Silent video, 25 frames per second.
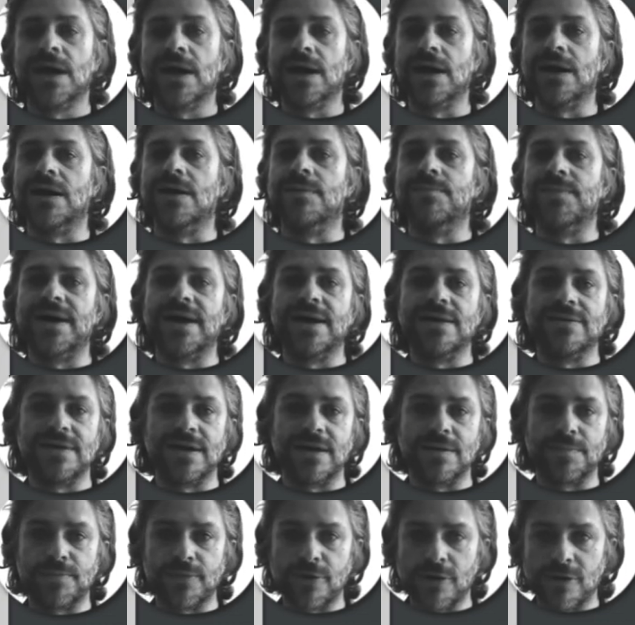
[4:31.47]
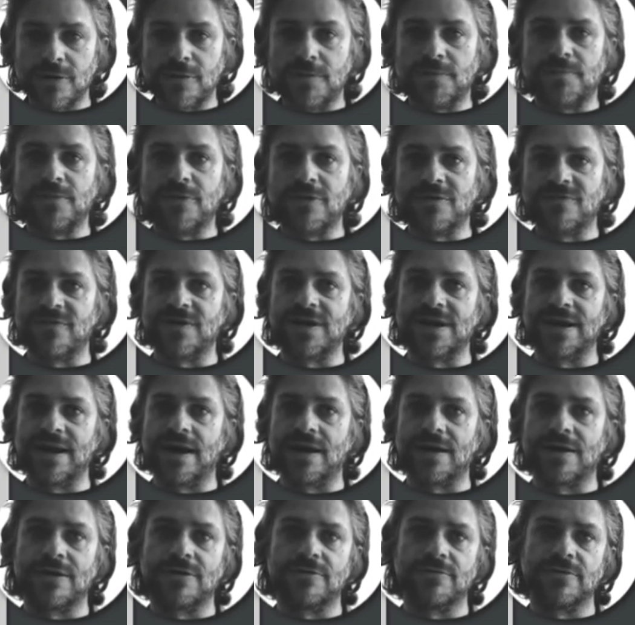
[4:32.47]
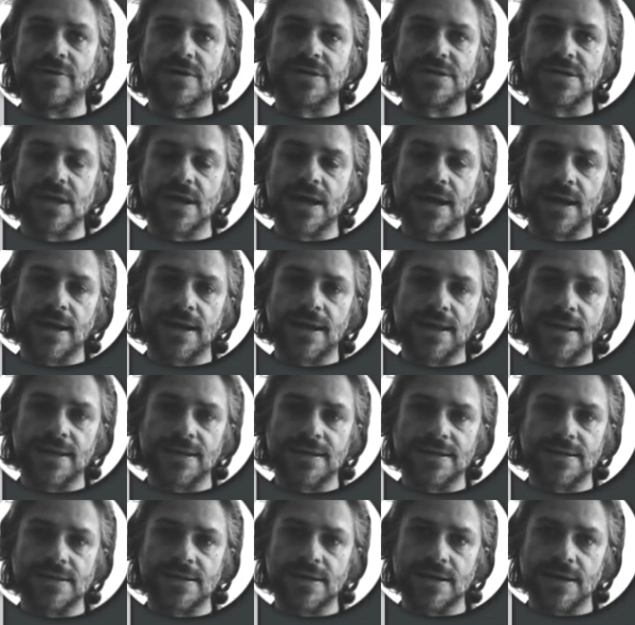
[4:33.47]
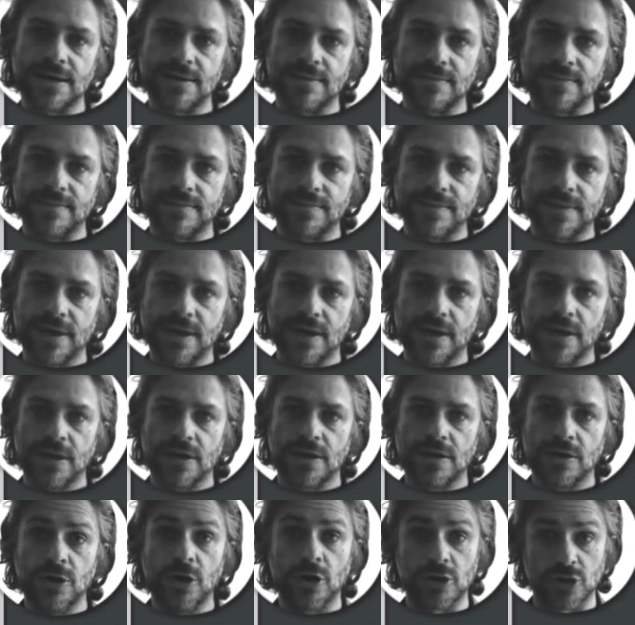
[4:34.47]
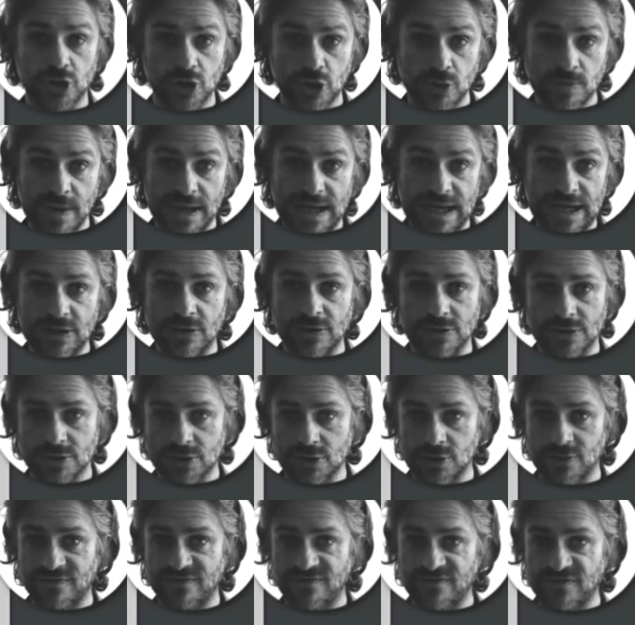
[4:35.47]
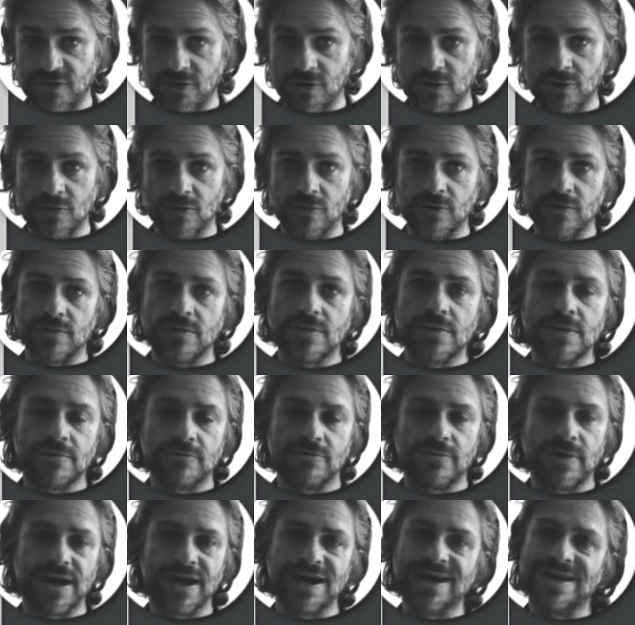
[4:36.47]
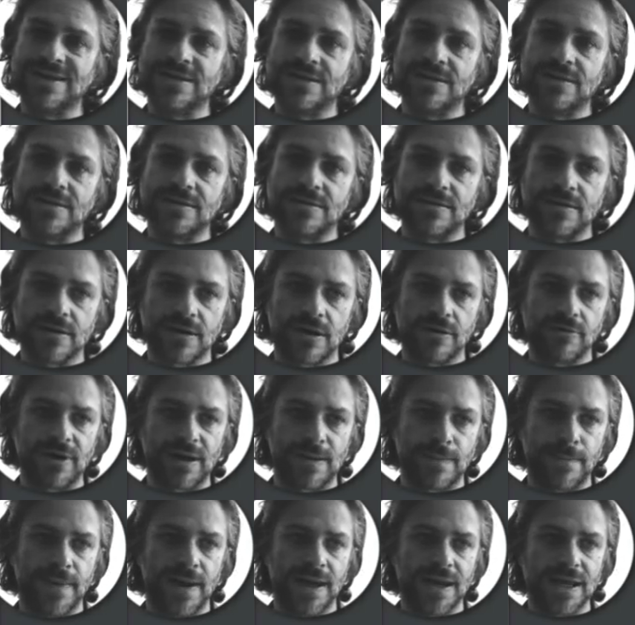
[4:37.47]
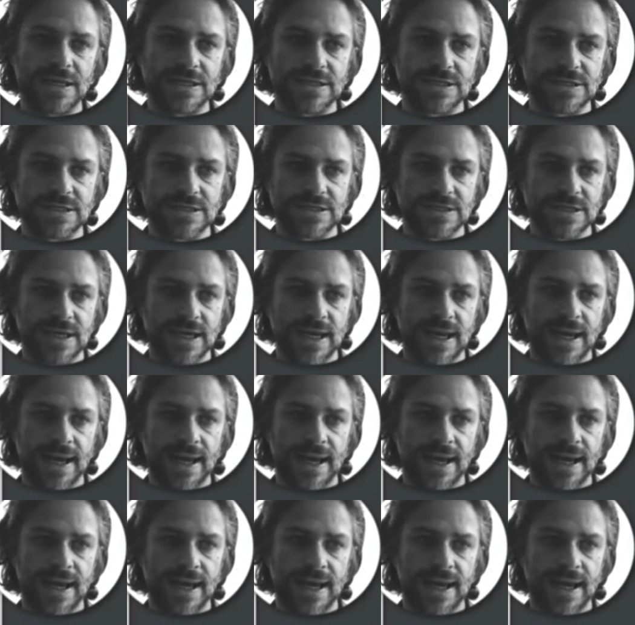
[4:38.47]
and they're perfectly accurate and not too many, not too few, right in the correct balance.